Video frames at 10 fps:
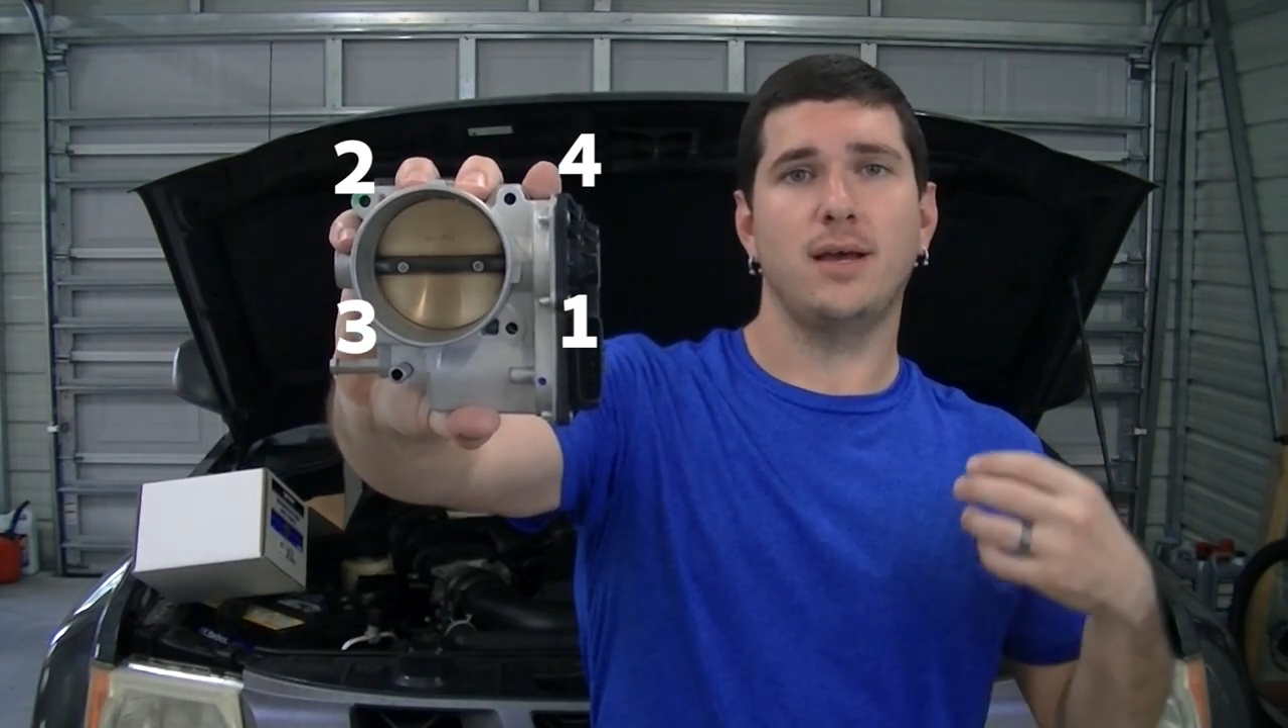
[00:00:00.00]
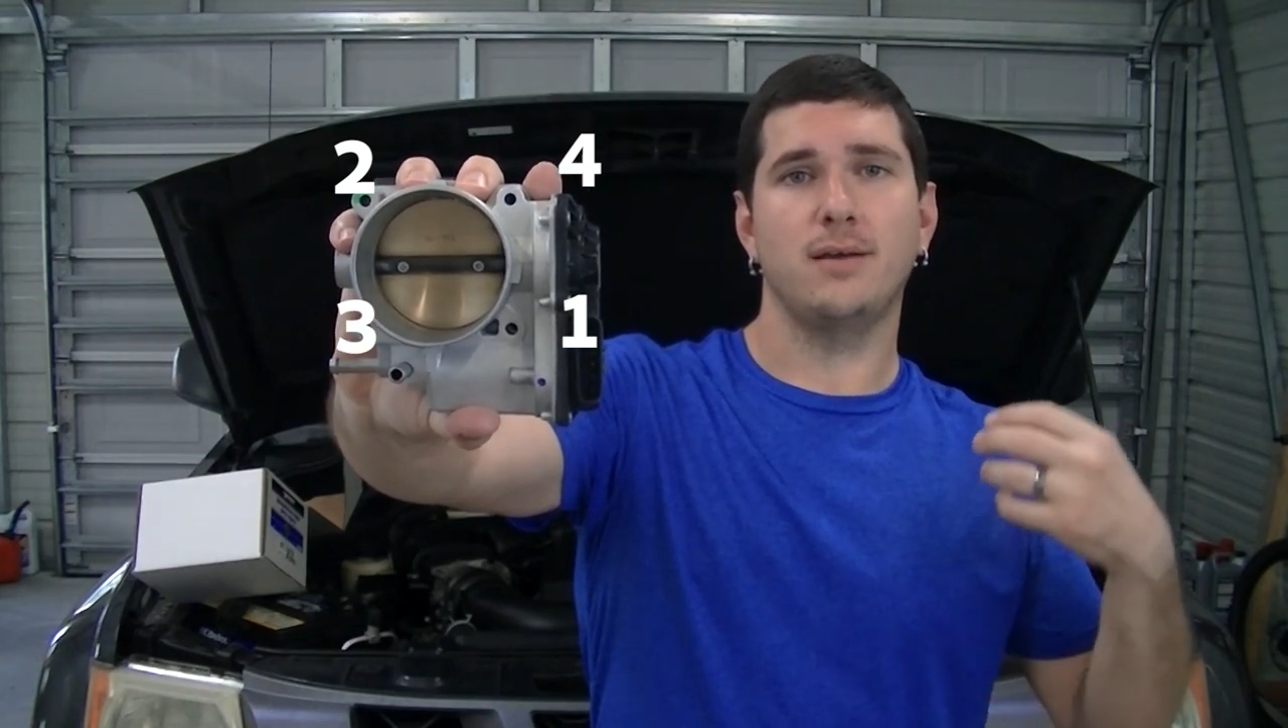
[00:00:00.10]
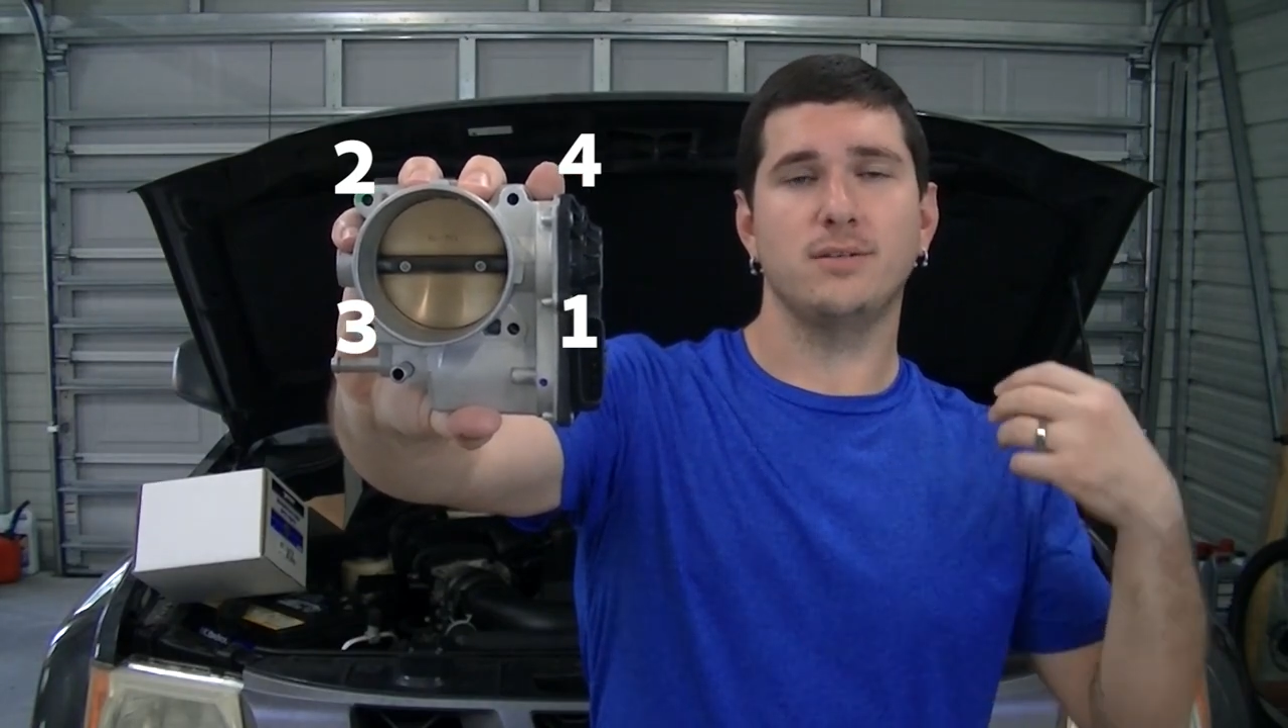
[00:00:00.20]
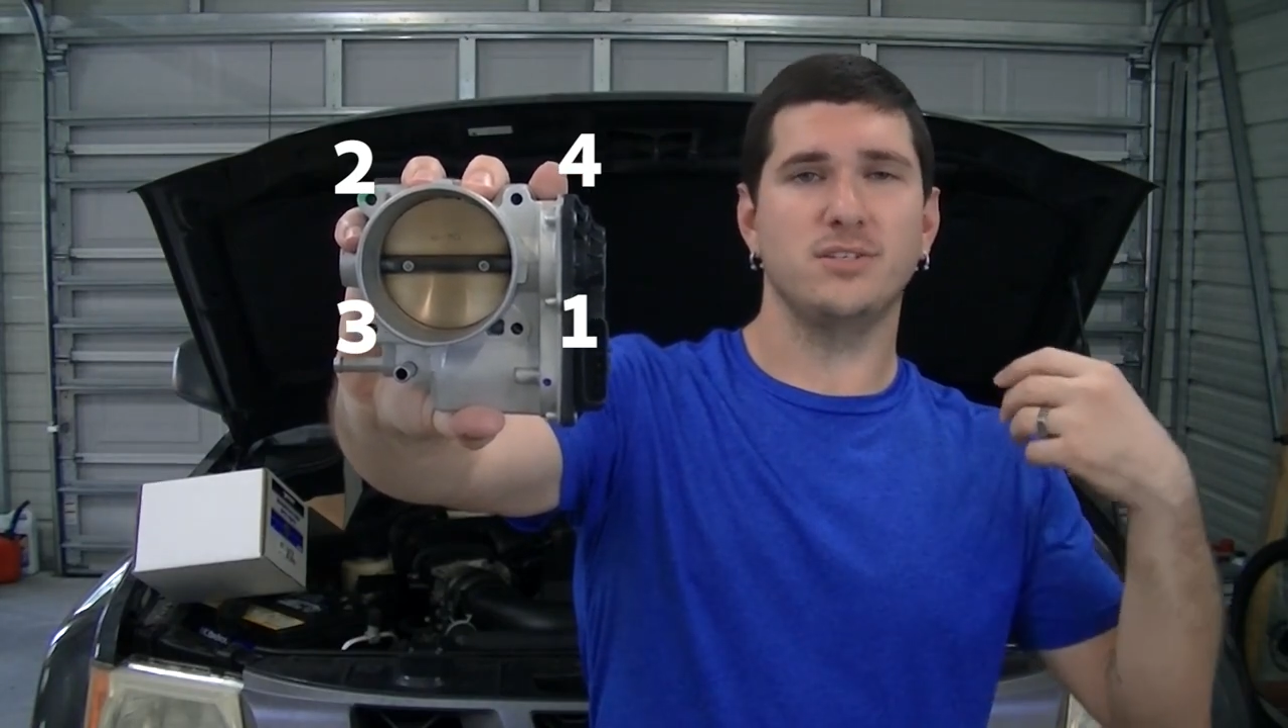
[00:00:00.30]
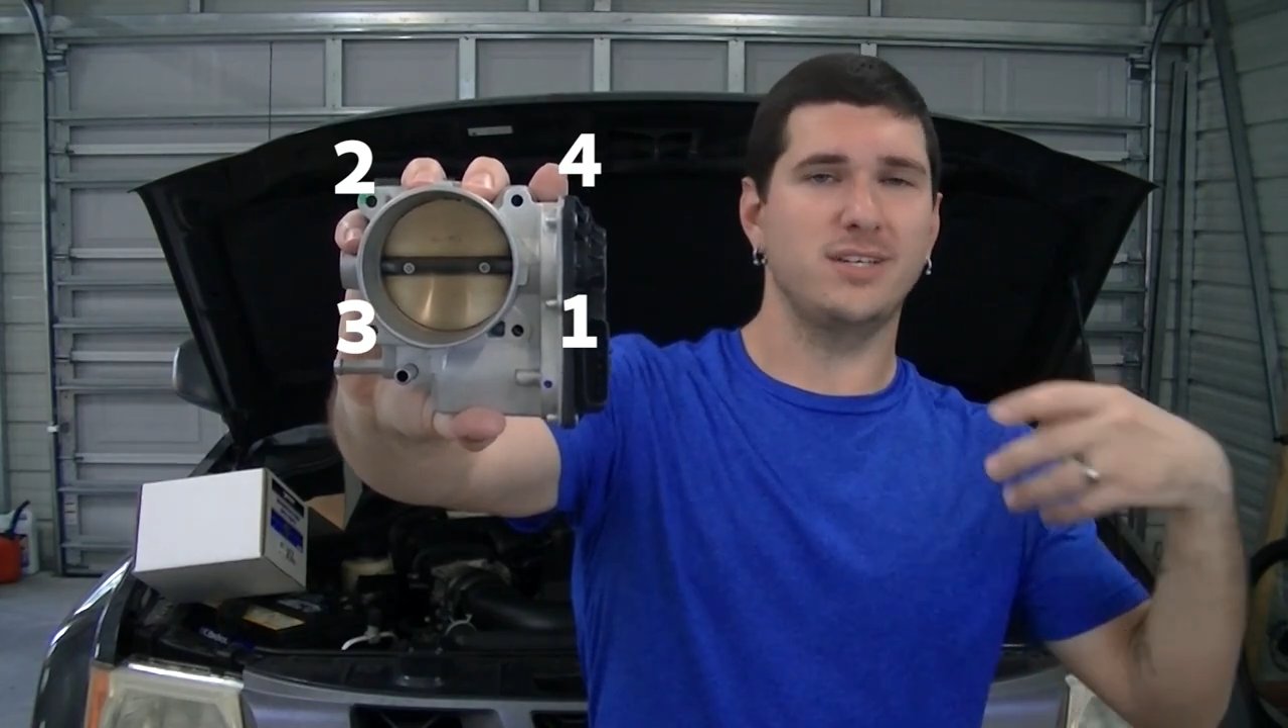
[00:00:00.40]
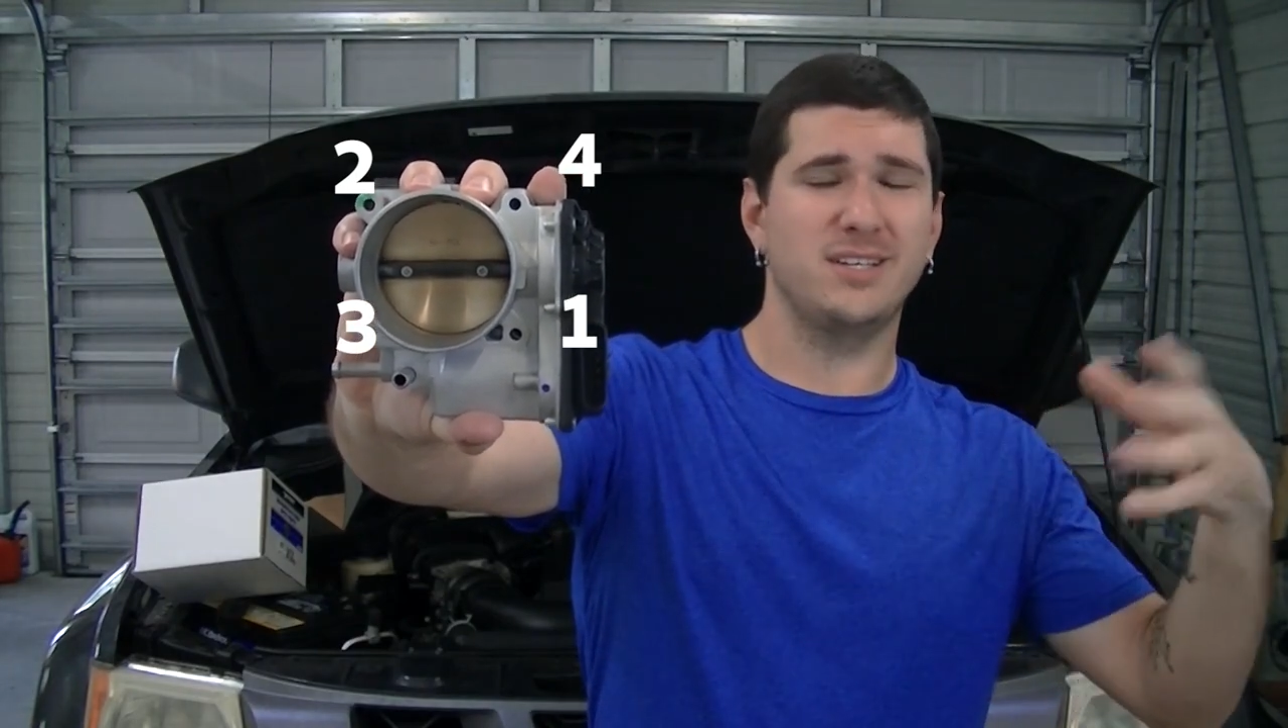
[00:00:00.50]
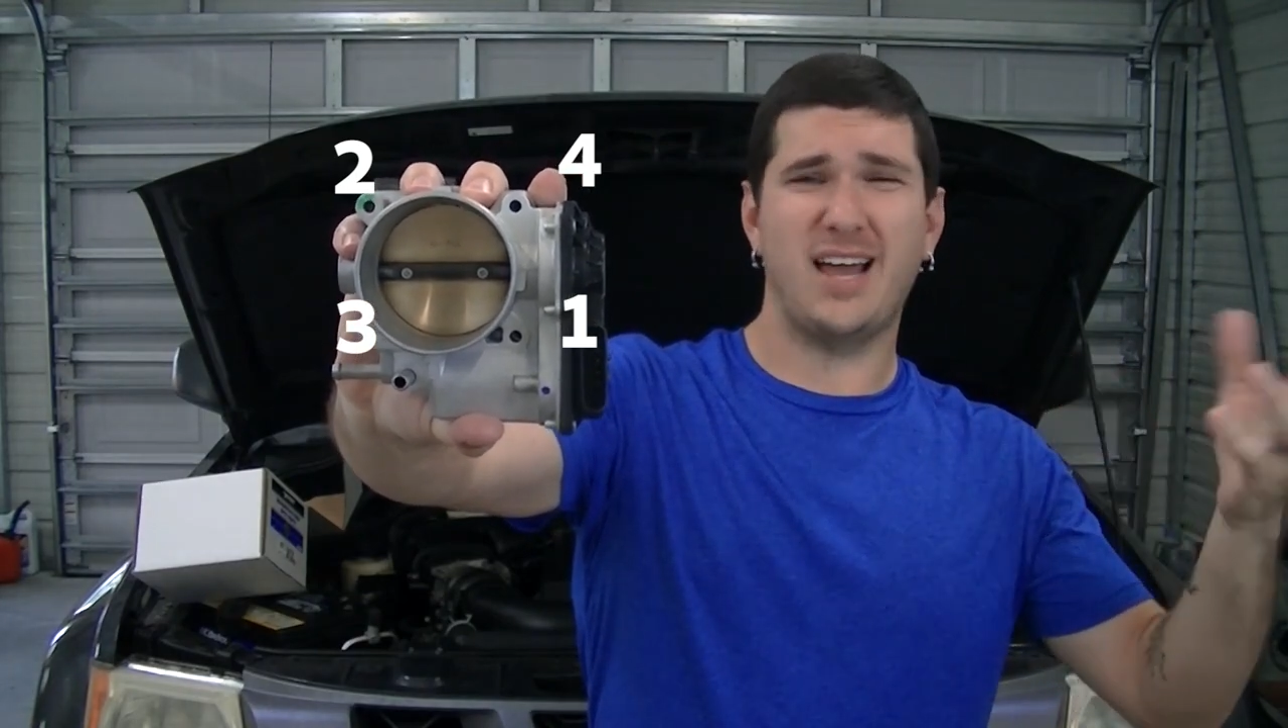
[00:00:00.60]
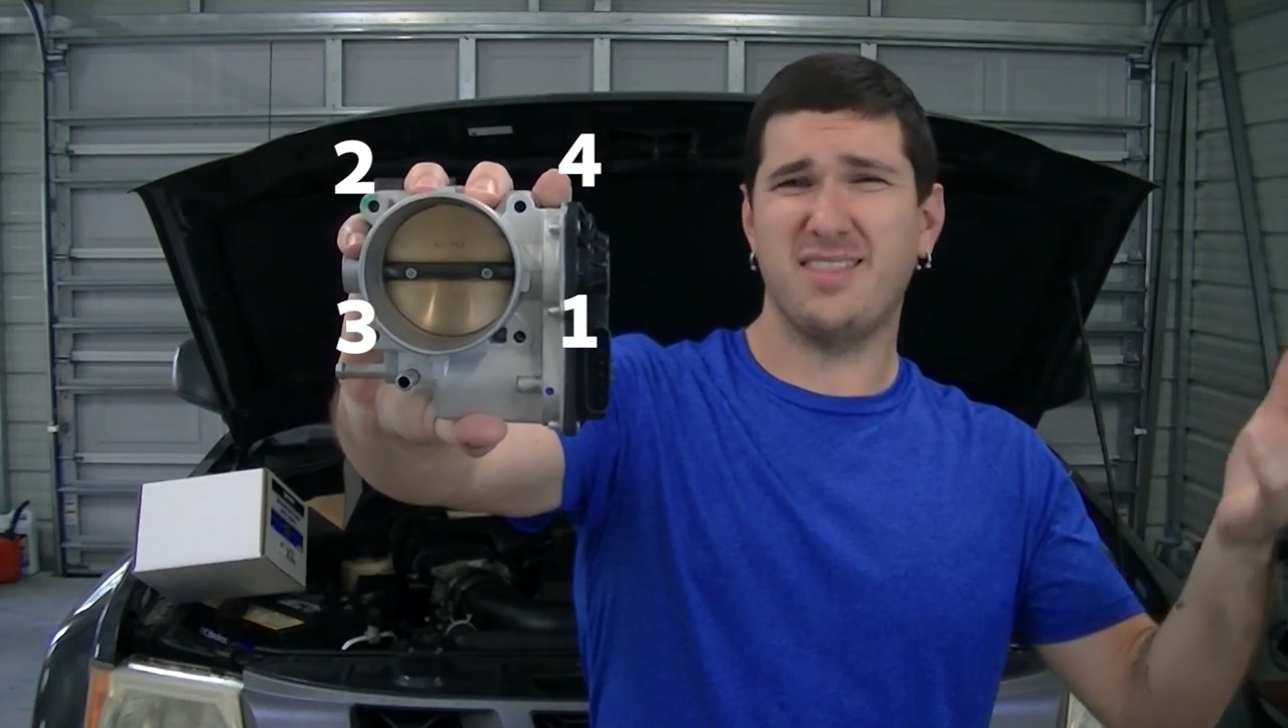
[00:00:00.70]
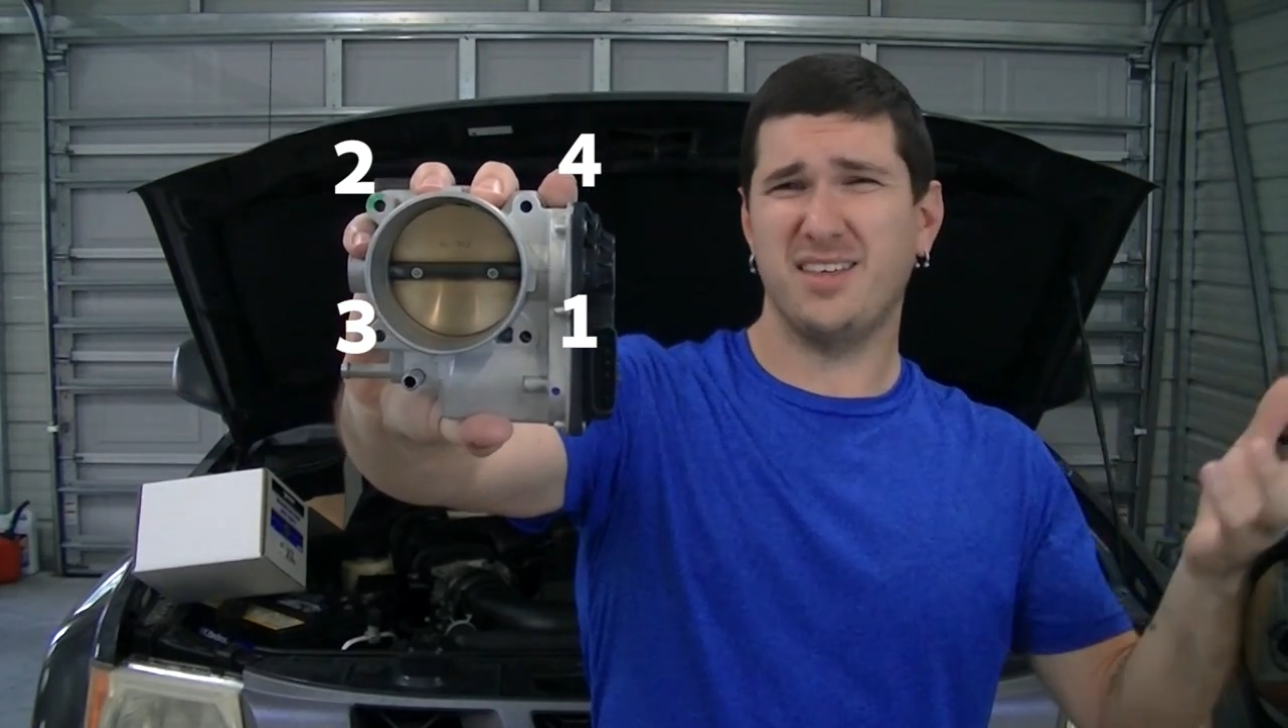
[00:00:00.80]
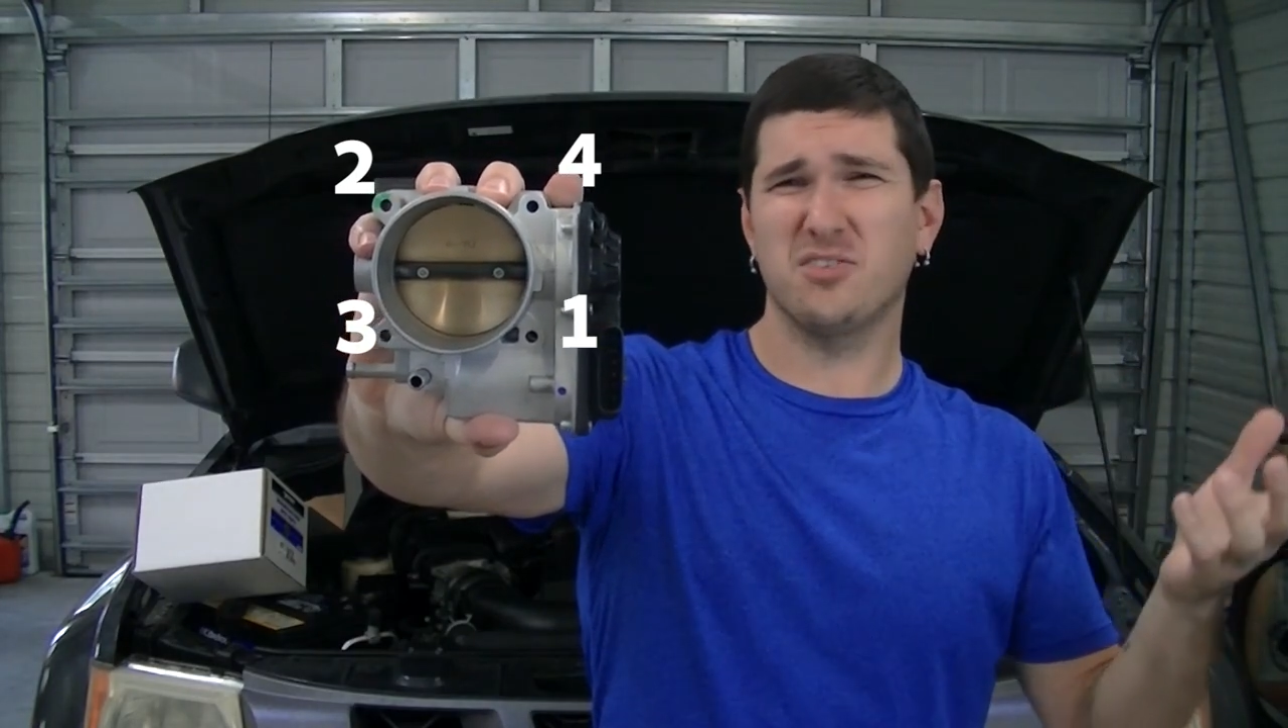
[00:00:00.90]
uh,
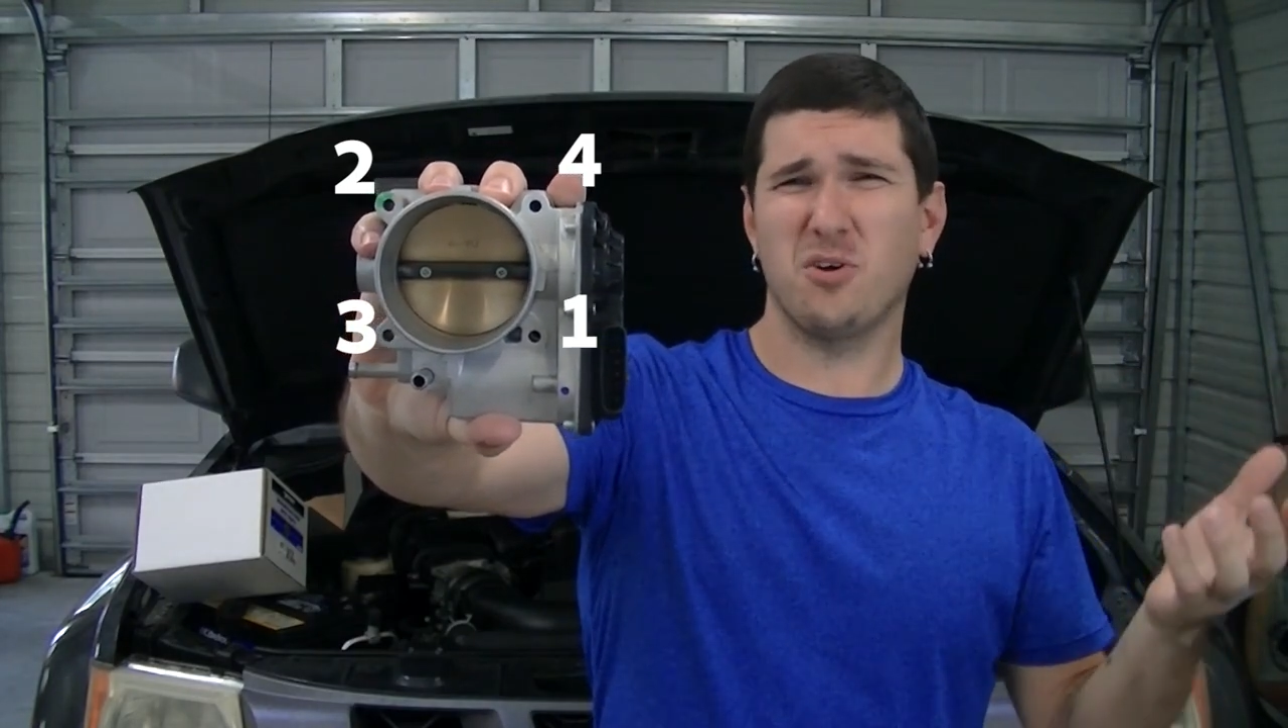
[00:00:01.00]
I think